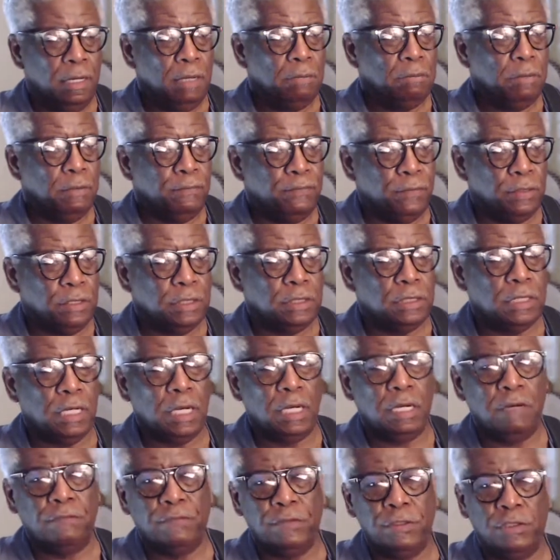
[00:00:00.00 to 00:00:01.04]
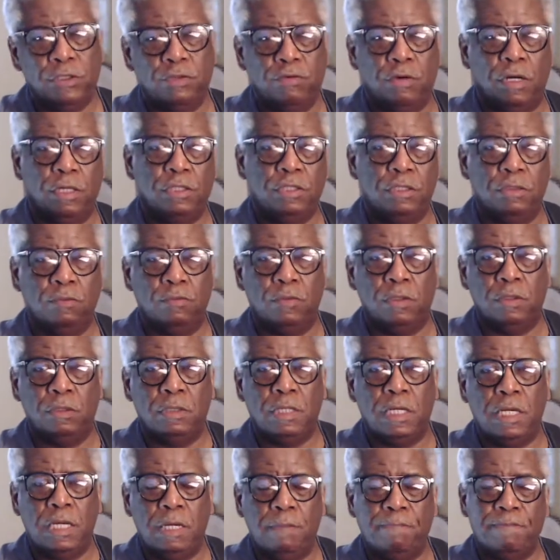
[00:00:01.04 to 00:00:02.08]
But for the sake of instruction, we'll
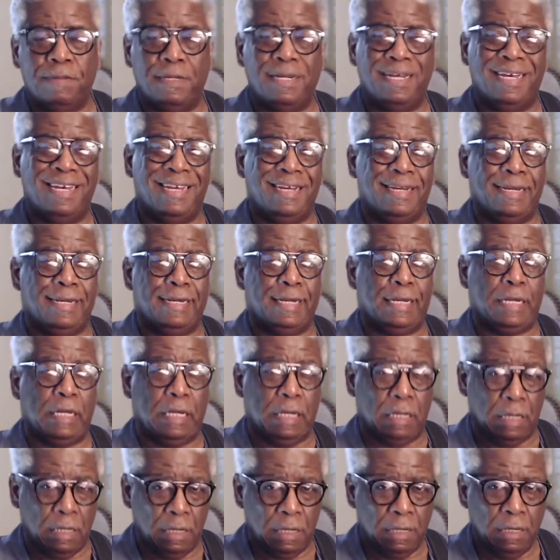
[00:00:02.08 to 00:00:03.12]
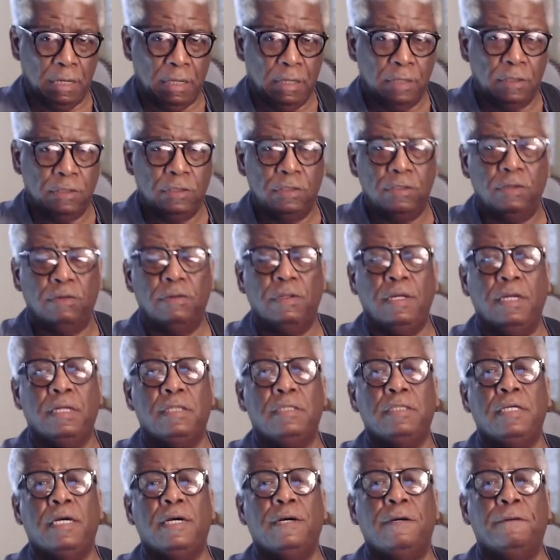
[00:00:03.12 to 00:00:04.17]
keep it in D so
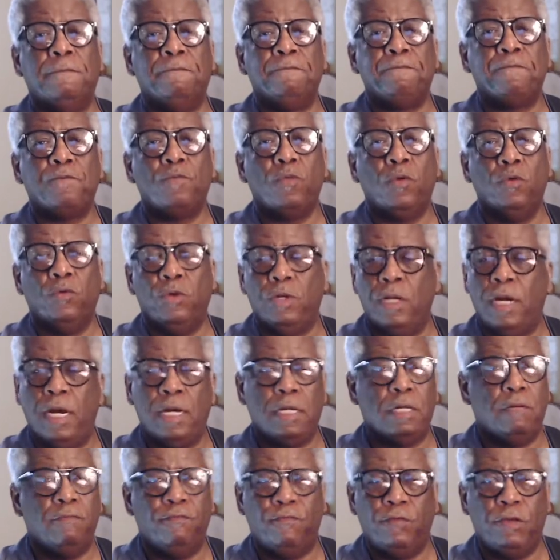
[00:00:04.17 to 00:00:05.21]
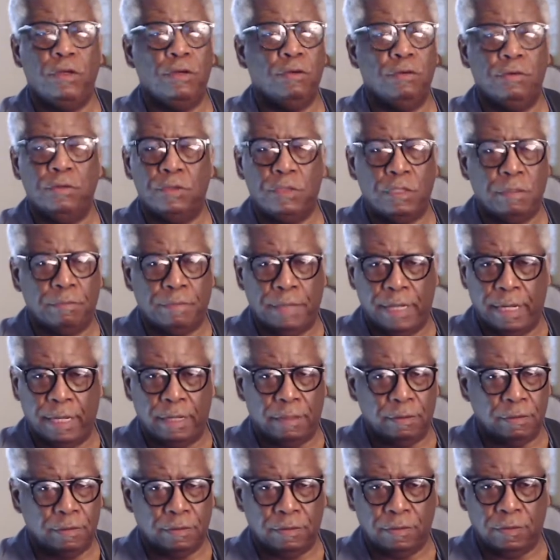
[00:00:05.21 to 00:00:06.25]
that we're not confused
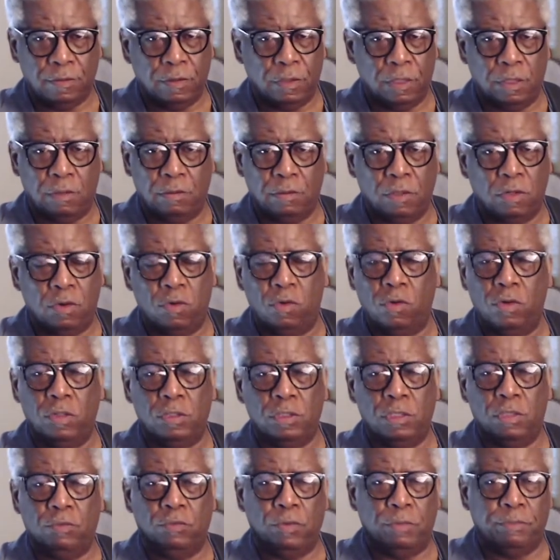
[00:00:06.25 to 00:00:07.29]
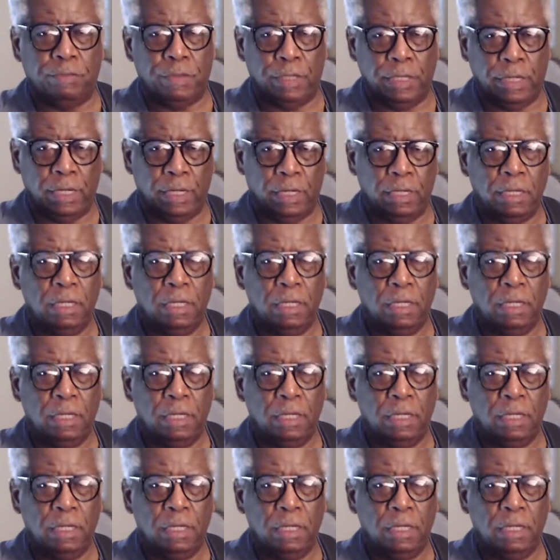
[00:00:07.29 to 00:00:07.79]
about, you know, the chords that we're playing.